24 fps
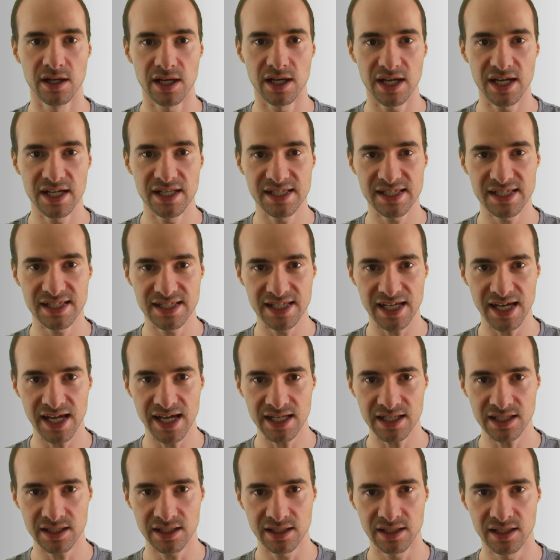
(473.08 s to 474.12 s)

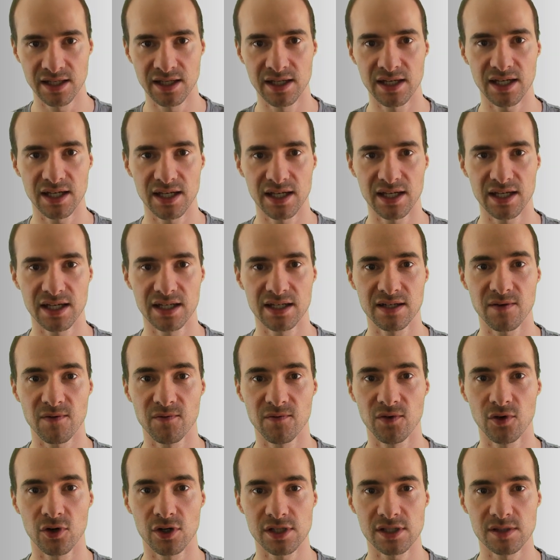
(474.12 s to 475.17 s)
Instead, it
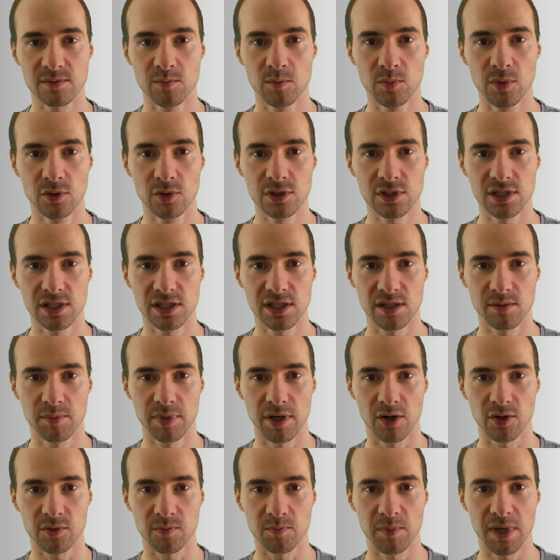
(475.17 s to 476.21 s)
was mostly
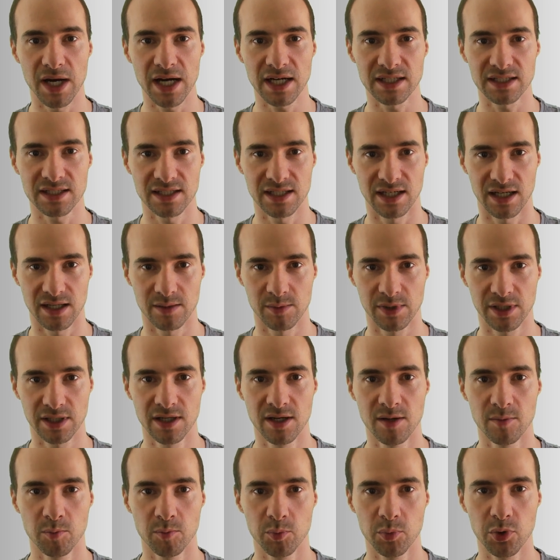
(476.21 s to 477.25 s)
about market timing,
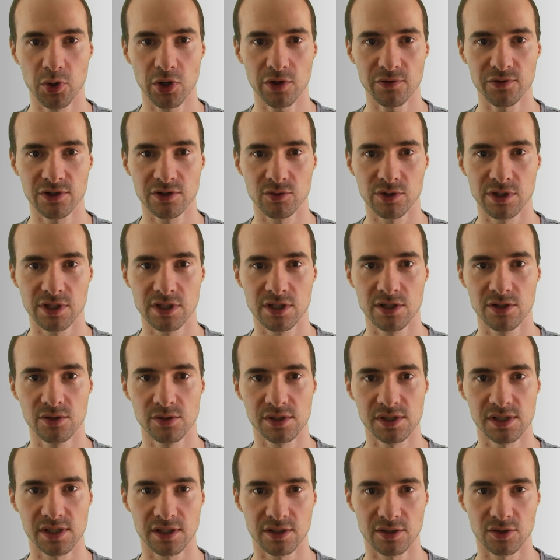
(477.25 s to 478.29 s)

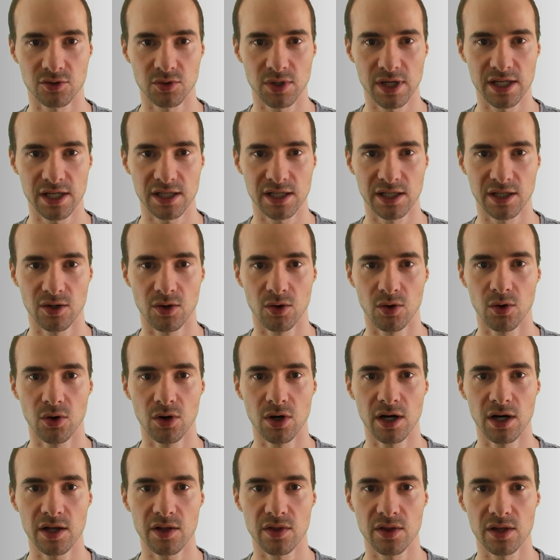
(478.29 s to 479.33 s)
profit-reducing trading,
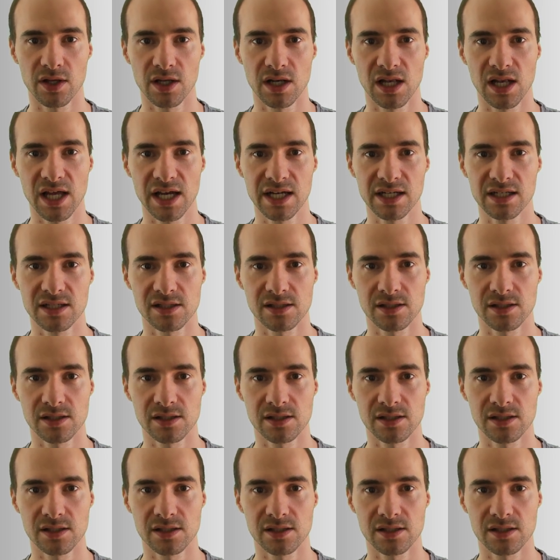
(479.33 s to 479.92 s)
or the latest